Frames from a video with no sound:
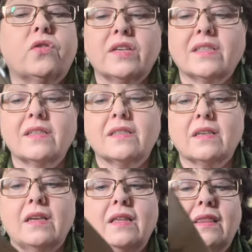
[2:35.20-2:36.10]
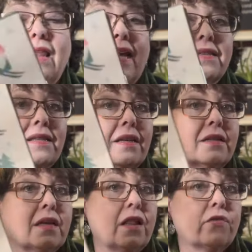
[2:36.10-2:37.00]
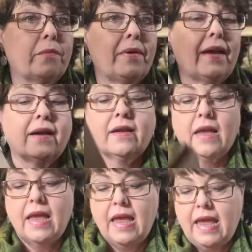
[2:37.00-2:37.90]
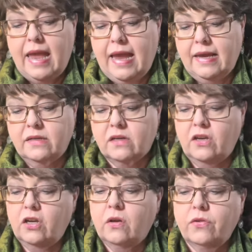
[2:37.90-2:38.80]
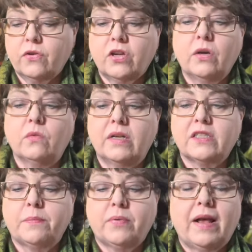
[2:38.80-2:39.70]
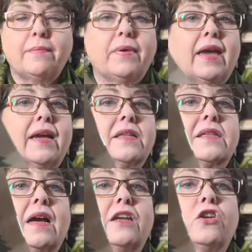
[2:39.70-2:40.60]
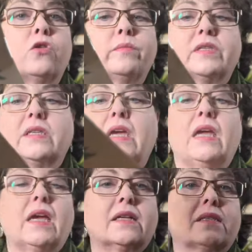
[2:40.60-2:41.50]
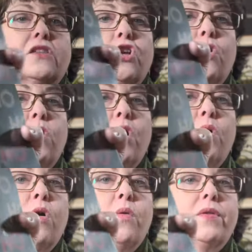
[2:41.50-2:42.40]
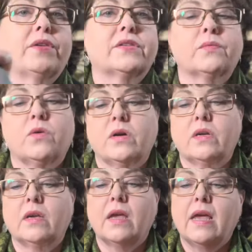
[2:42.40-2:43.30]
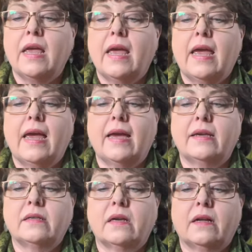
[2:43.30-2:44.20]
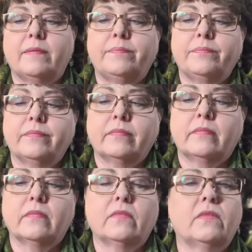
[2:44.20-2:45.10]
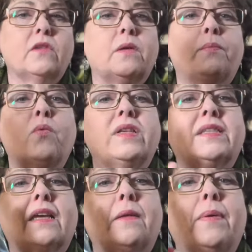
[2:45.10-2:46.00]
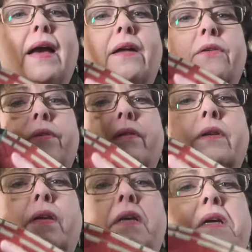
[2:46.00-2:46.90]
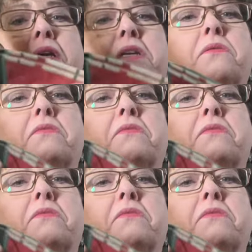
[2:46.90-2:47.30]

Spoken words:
this is less than $1 a bag. And they're cute. It's a brown bag. It's got gnome skiing. It says ho ho ho on this one. And poinsettia pattern. I don't